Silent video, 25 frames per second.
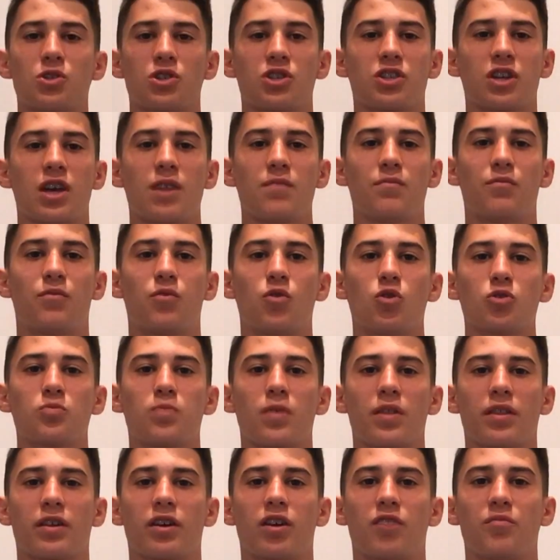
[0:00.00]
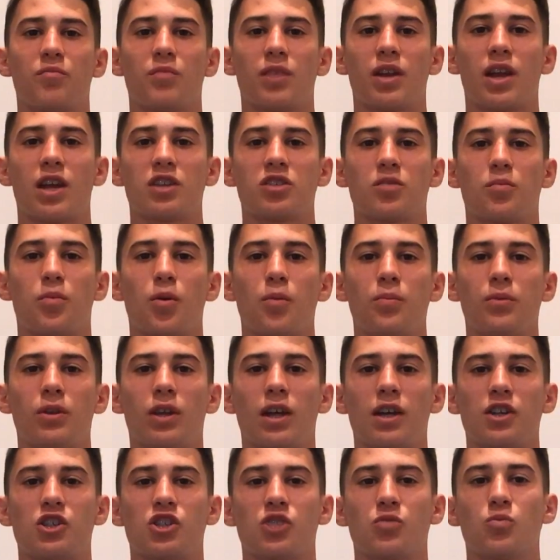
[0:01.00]
was a scheme forced by the government as the
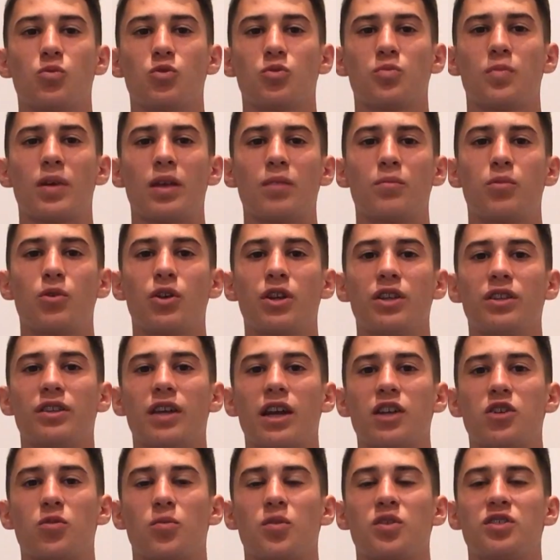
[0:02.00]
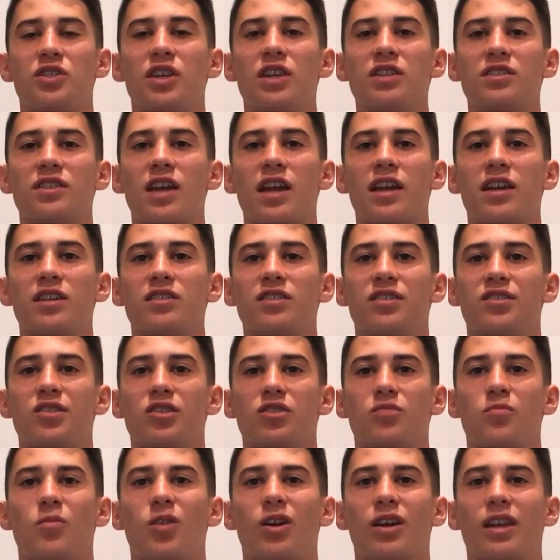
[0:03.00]
population was being put in danger with 6-day
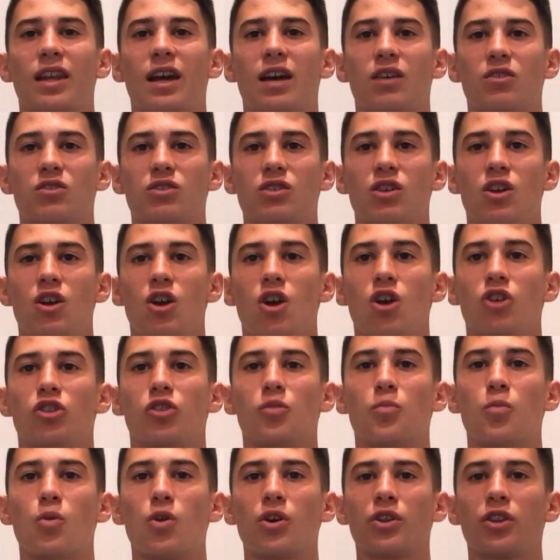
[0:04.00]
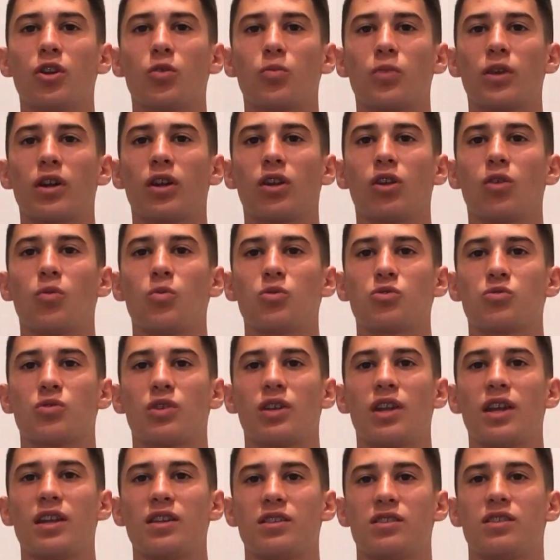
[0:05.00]
consistent smog clouds. The morning the Red Alert was
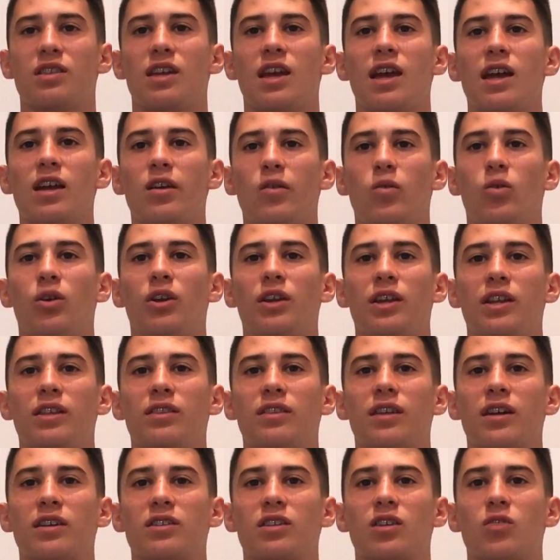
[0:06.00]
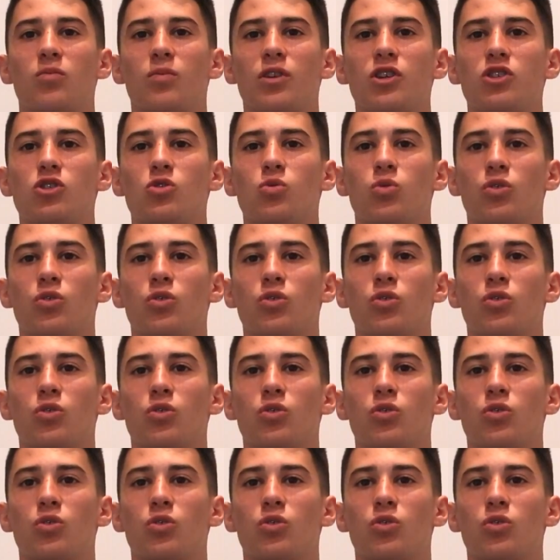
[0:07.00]
released, the air quality index had reached